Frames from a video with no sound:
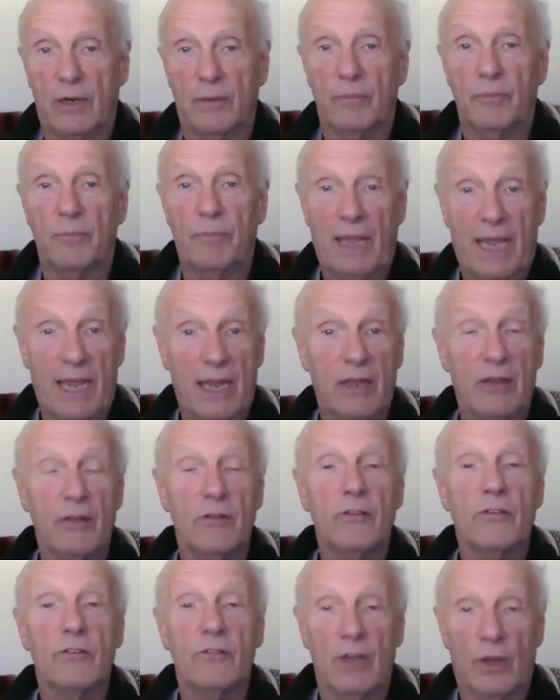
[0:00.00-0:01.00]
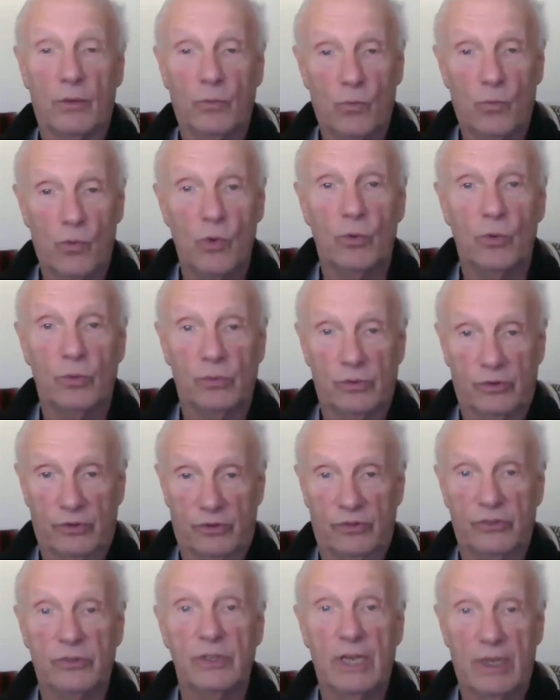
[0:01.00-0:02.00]
pains and
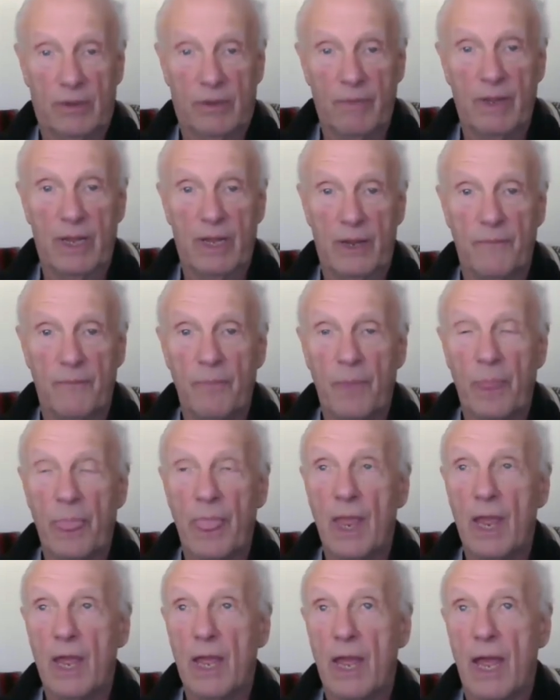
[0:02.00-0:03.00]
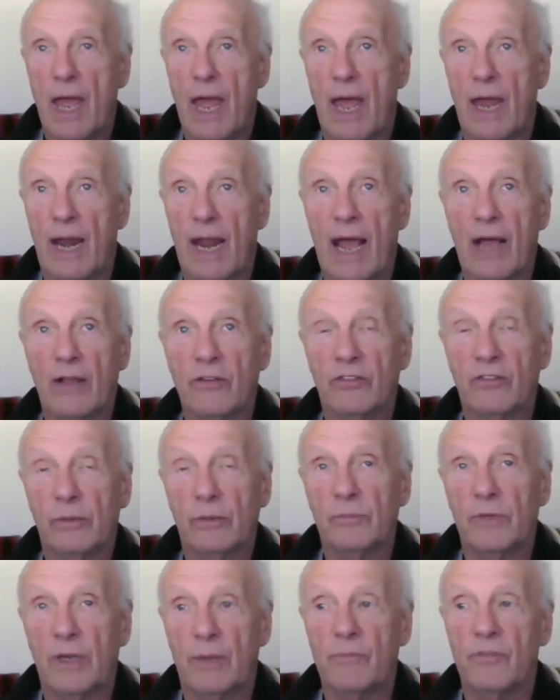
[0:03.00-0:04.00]
wounds in me, and how
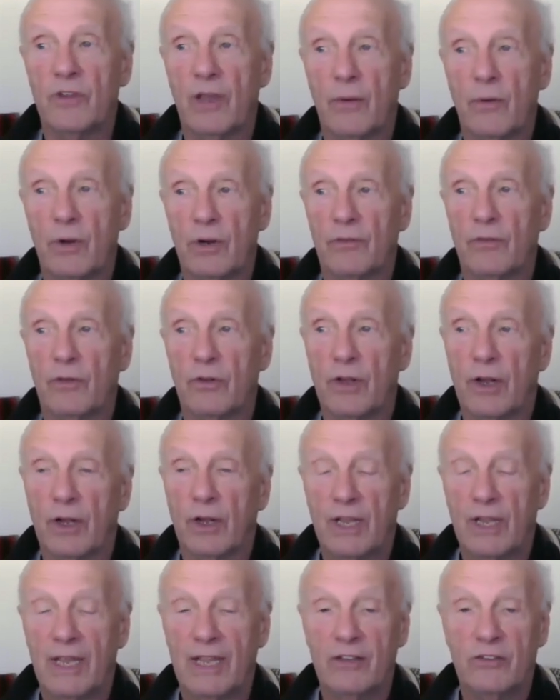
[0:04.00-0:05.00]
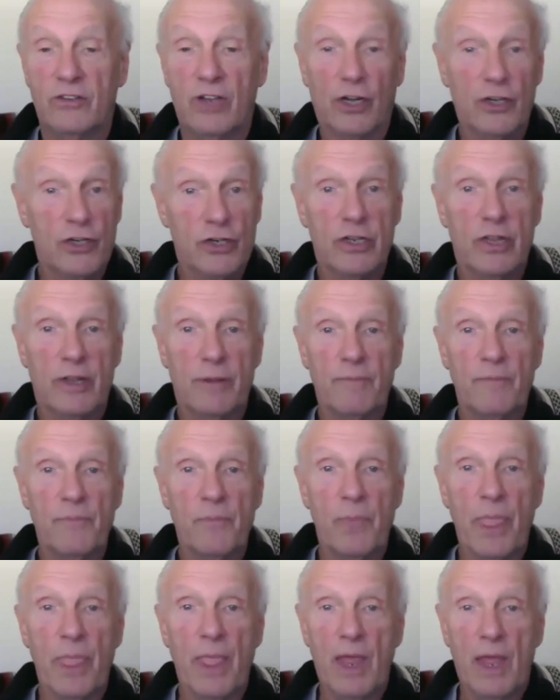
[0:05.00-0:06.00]
sometimes I would touch
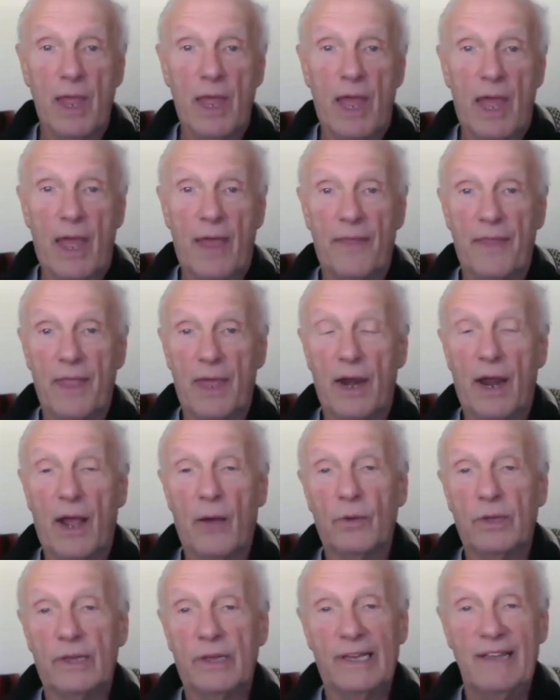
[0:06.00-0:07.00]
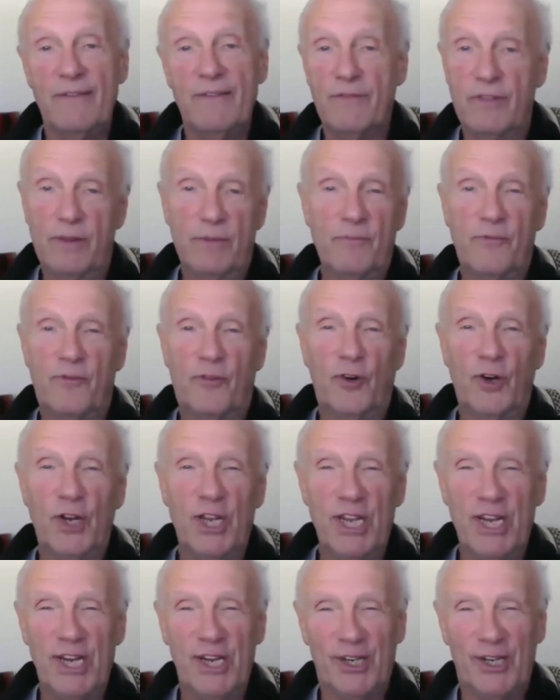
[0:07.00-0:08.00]
them and then I would leave them for a
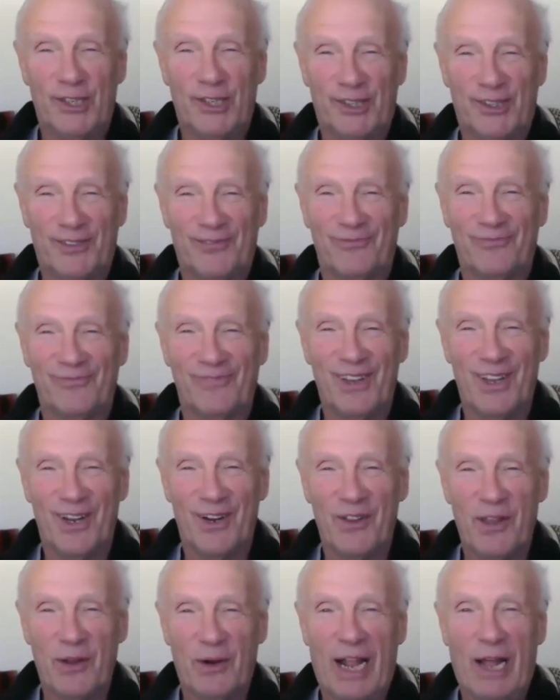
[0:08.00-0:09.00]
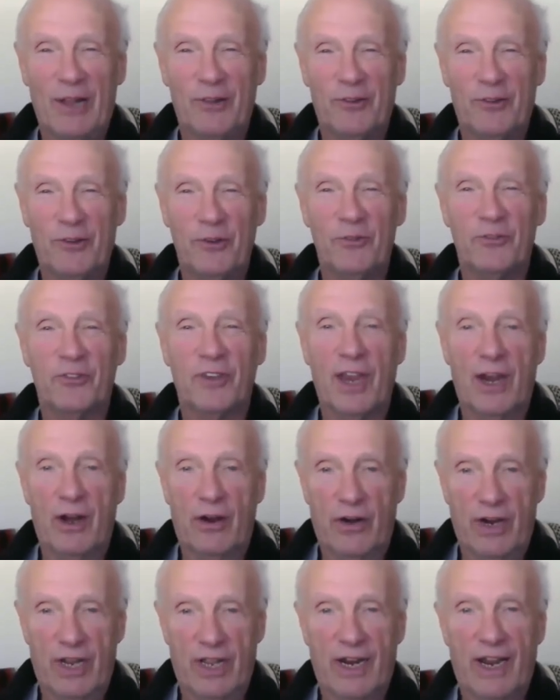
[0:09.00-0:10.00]
year. They got too
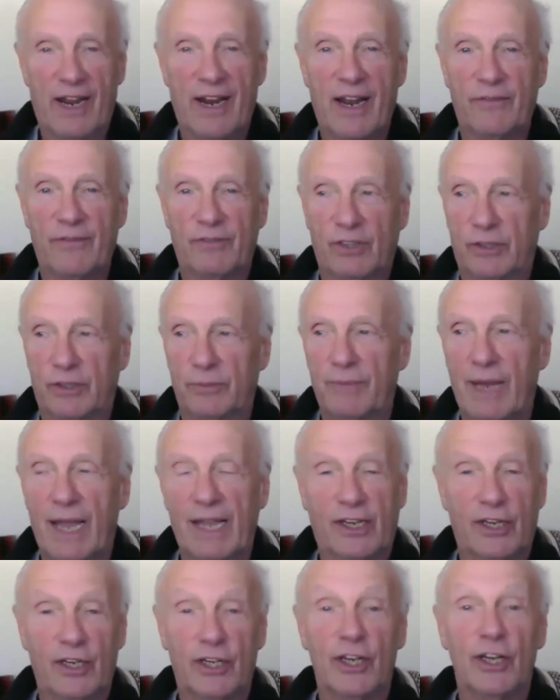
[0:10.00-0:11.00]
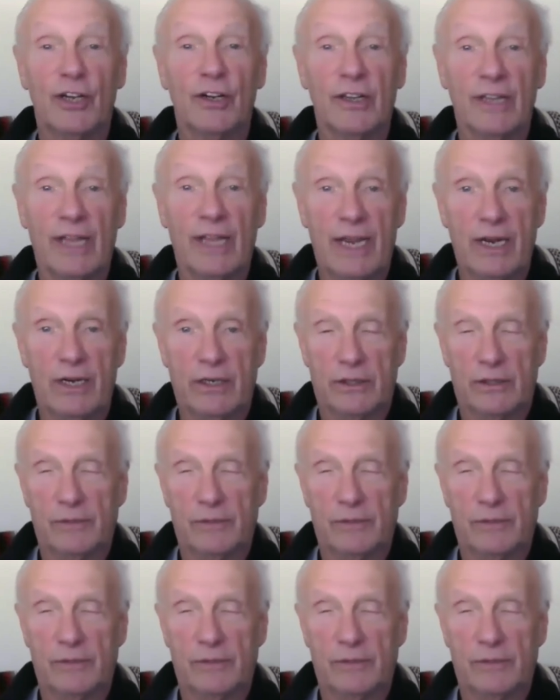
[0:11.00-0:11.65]
scary and I'd have to come back a year later.